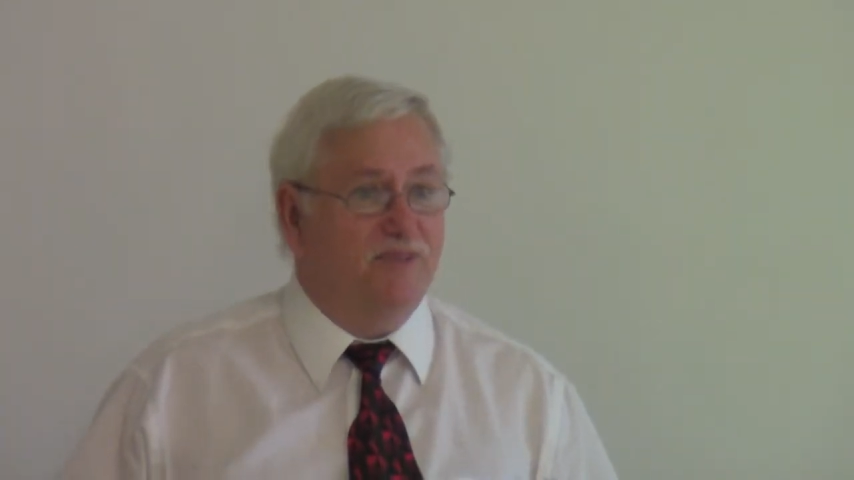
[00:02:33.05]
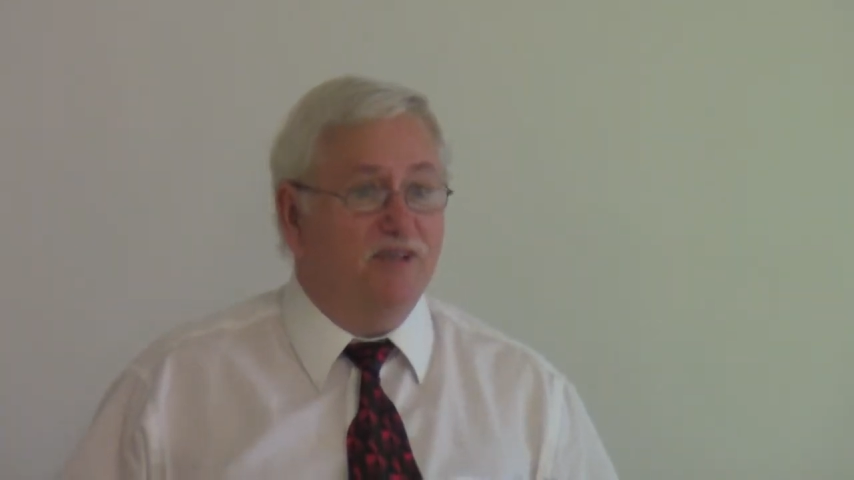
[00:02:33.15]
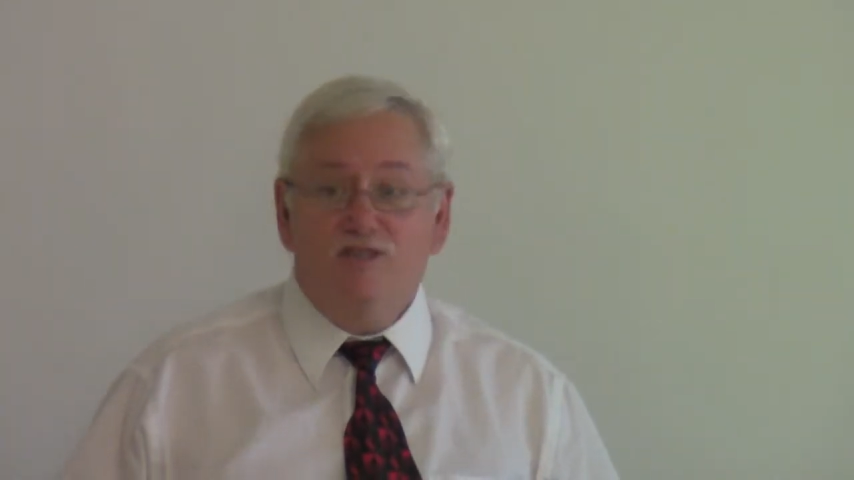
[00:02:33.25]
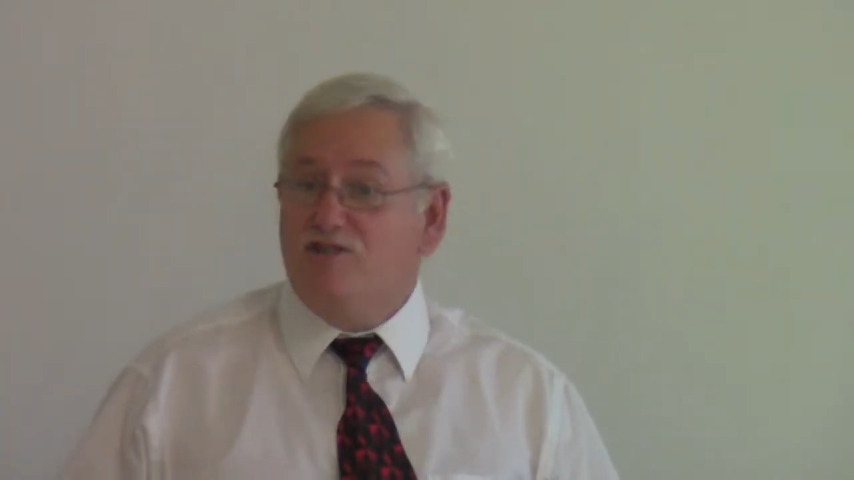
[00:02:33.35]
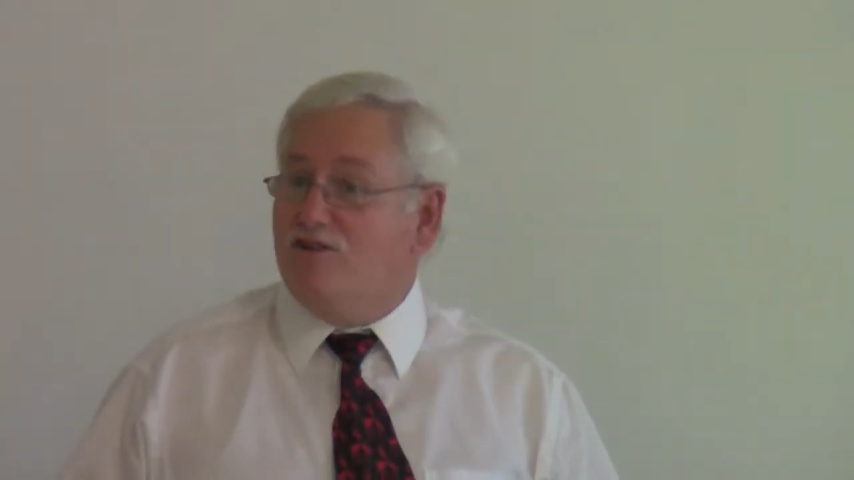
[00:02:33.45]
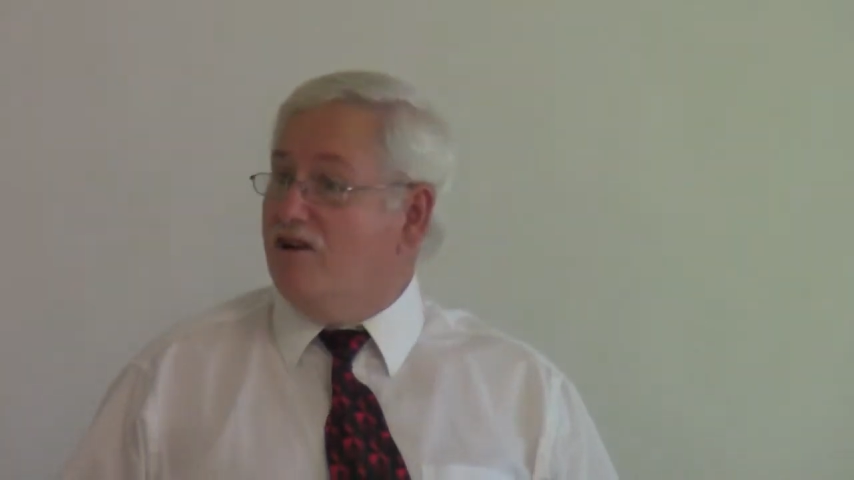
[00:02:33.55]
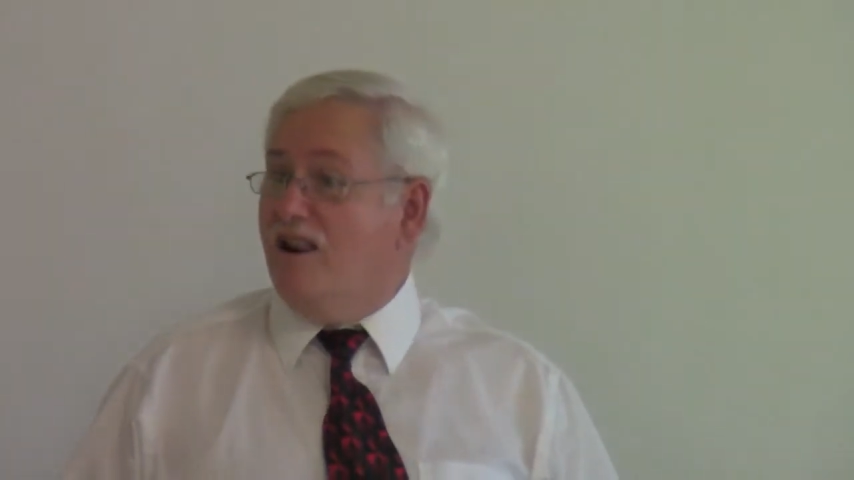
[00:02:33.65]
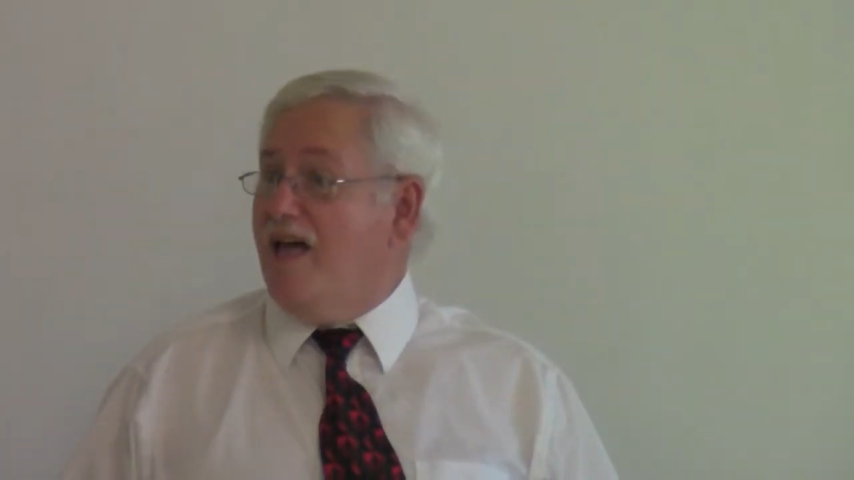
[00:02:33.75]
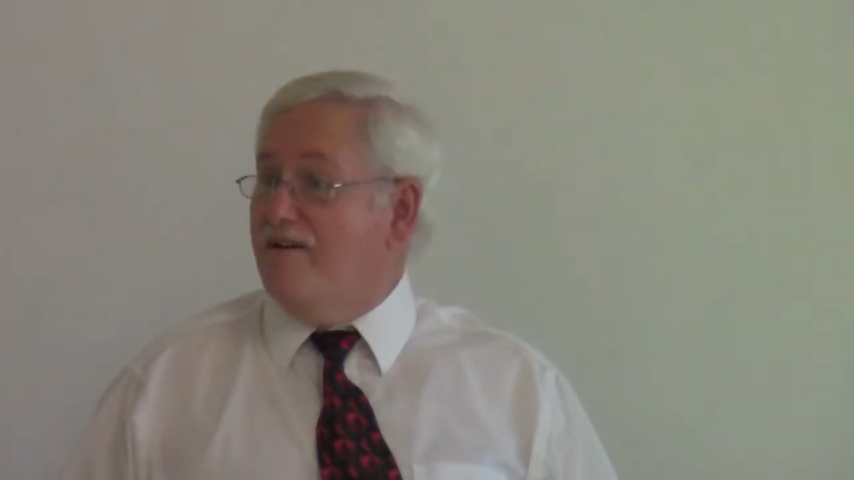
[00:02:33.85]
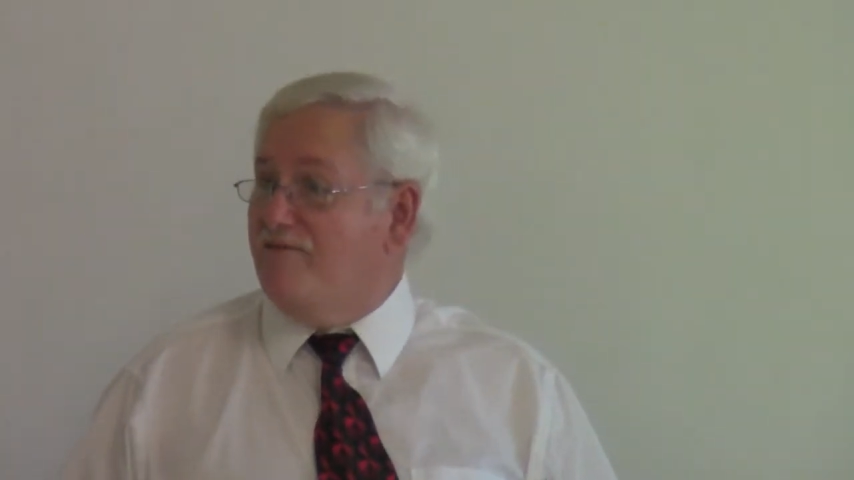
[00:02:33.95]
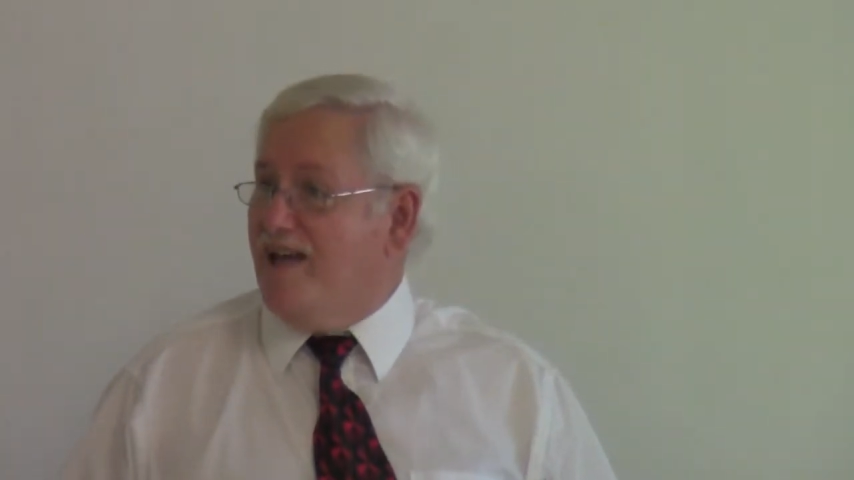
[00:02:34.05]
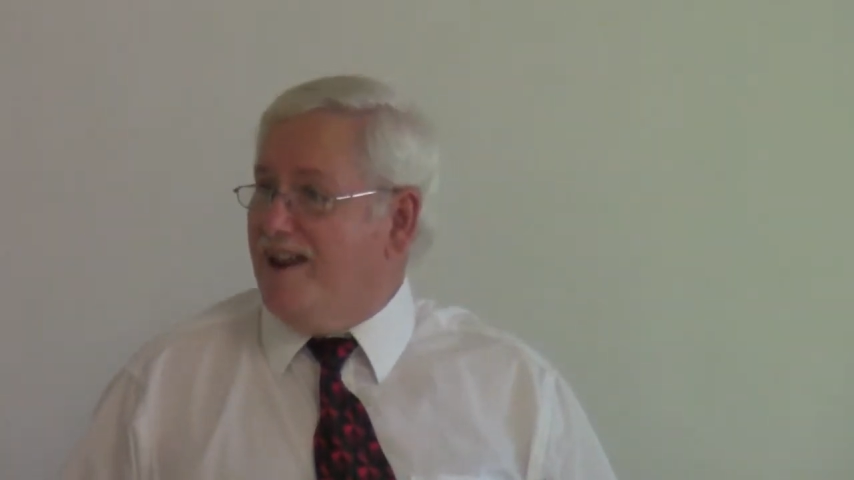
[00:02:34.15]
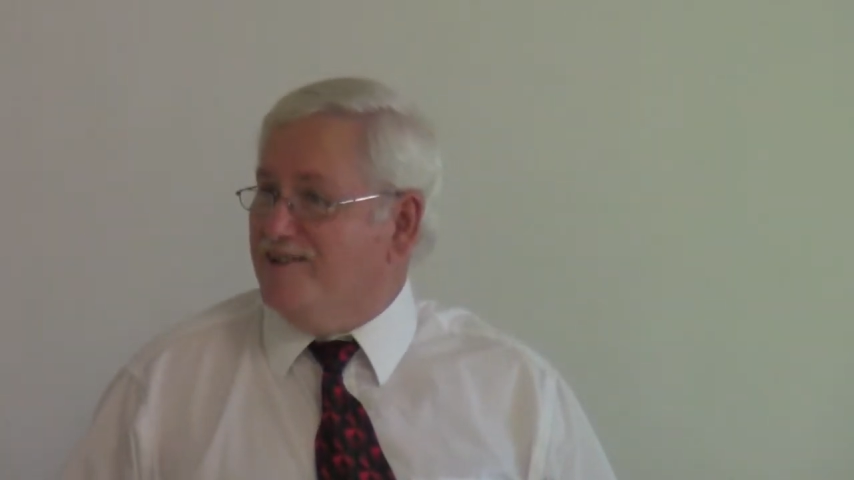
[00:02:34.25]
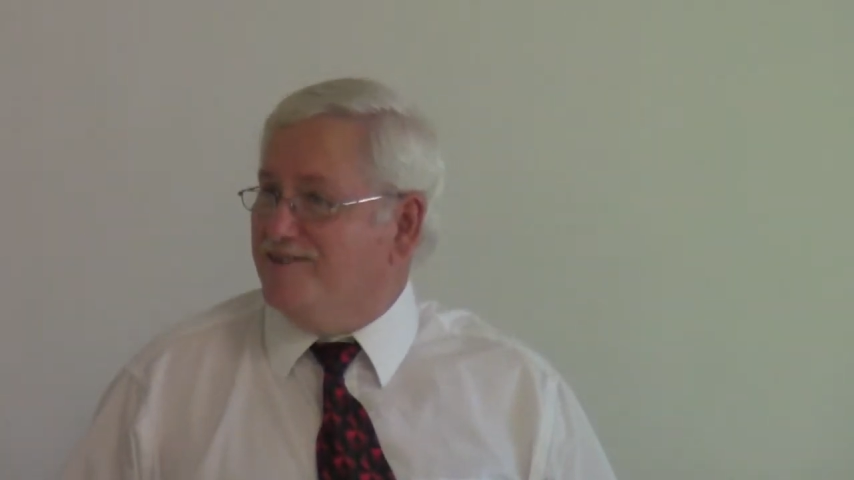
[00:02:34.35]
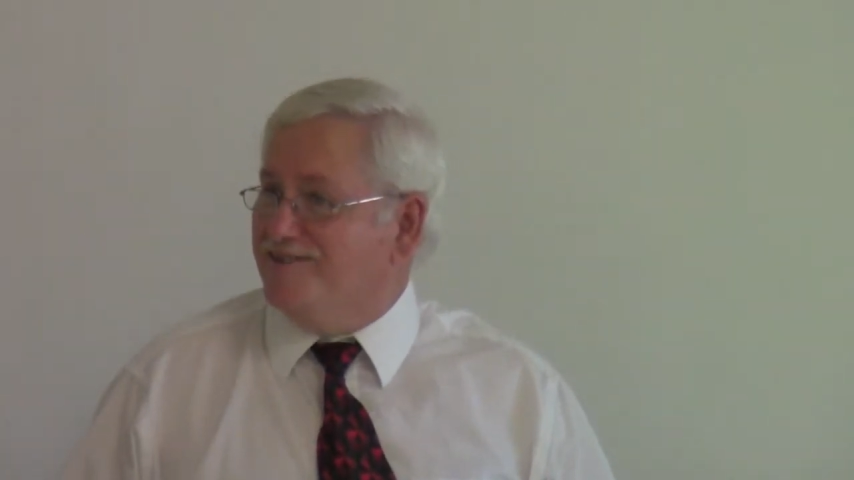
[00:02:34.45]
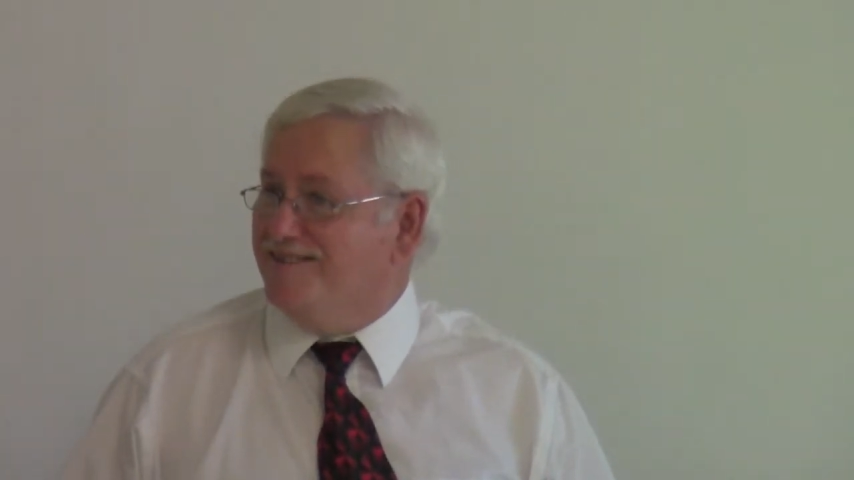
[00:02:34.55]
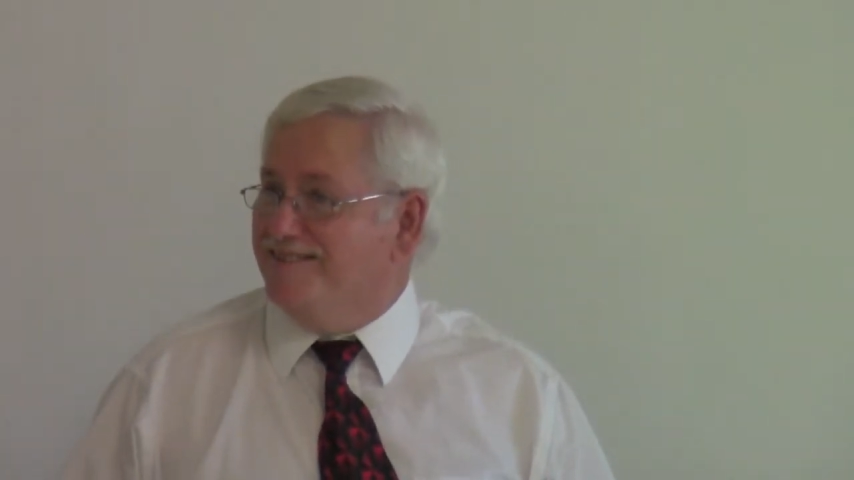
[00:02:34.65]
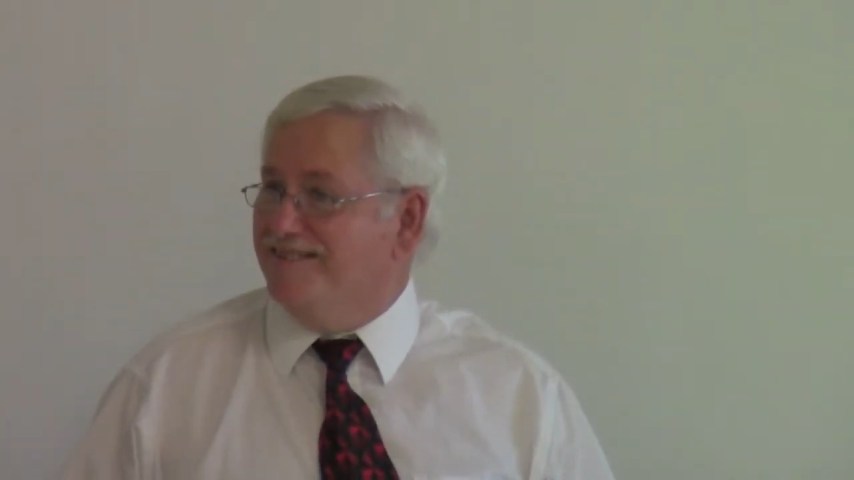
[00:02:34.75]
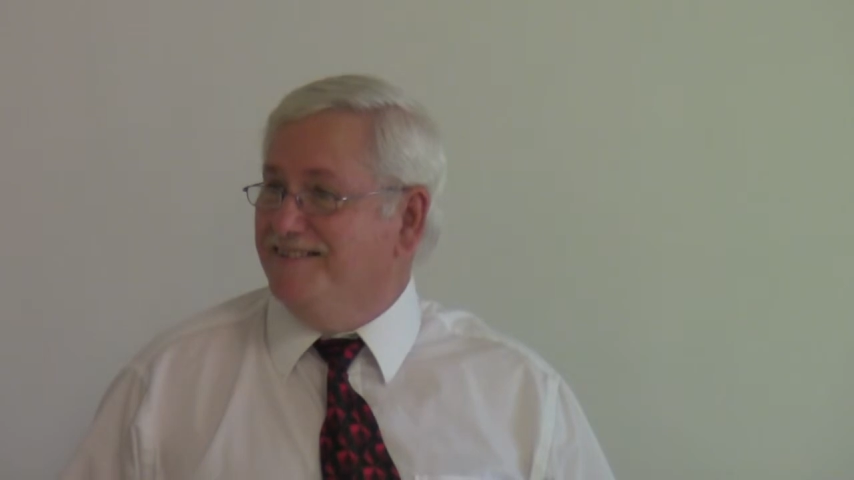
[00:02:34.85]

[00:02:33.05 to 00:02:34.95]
they're just going to laugh at us.